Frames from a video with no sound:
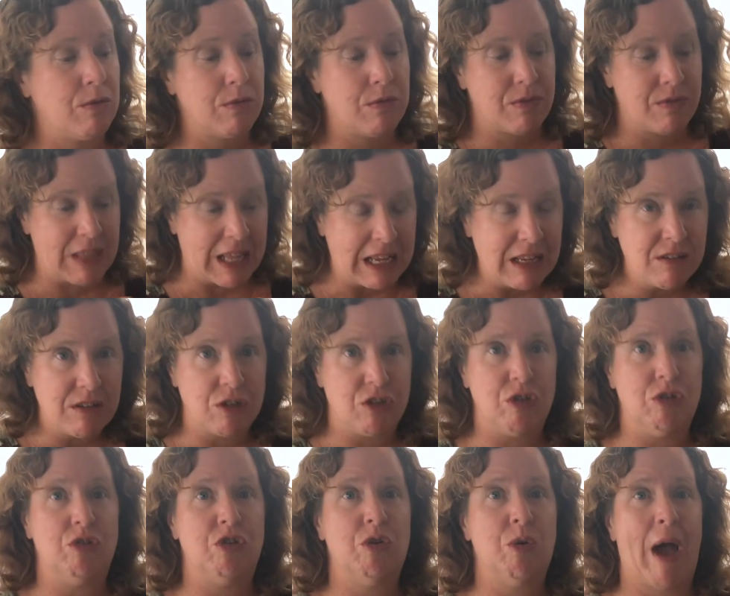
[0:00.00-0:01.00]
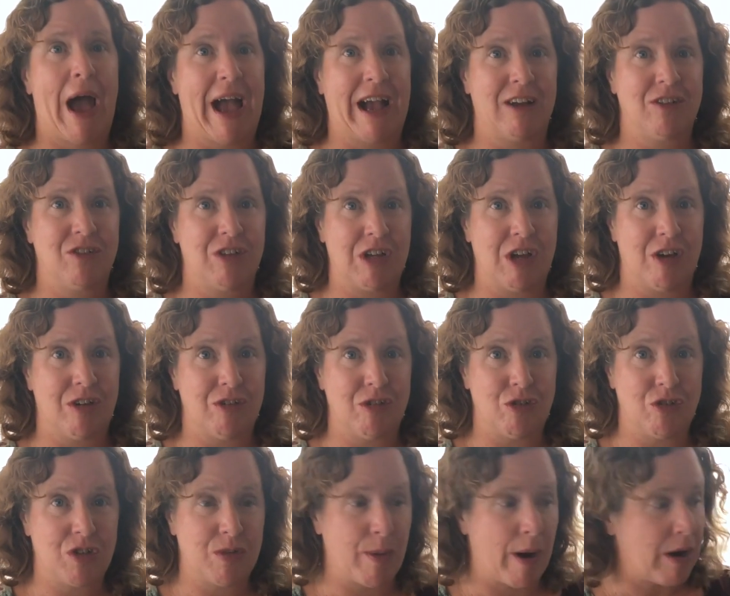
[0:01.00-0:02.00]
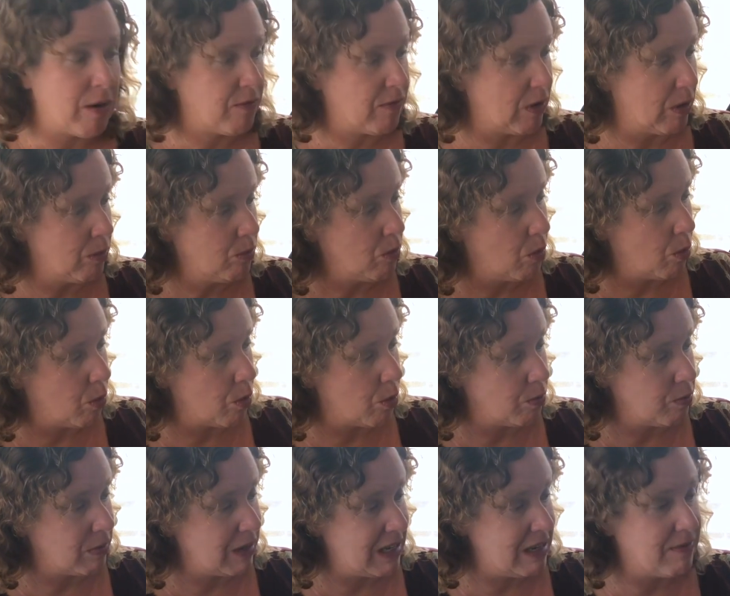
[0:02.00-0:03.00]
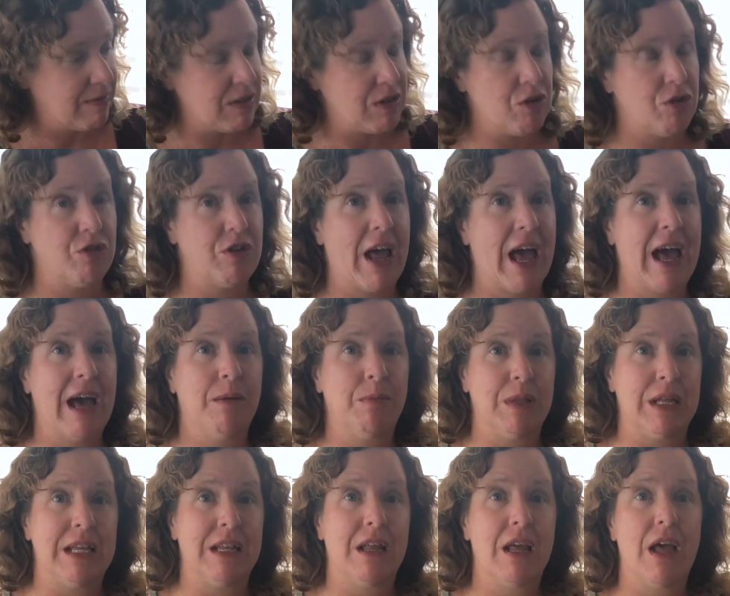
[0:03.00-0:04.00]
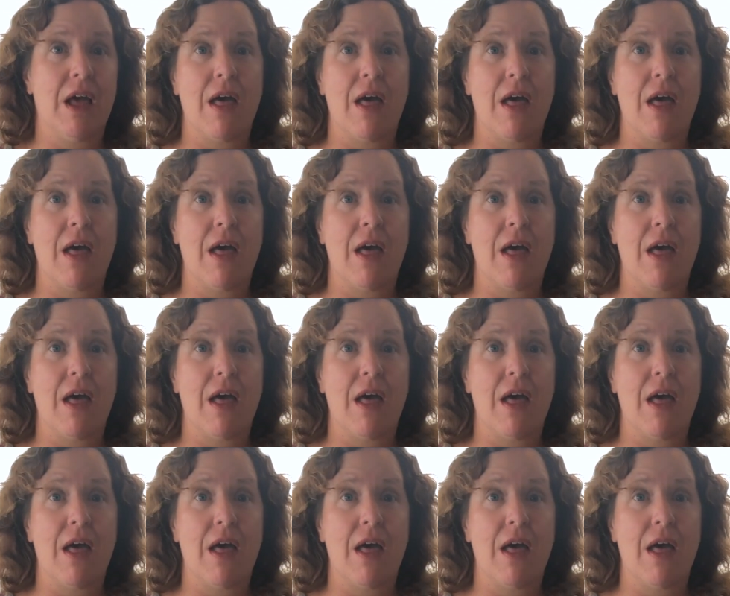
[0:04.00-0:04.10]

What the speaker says: things that you do actually on your smartphone or even your tablet,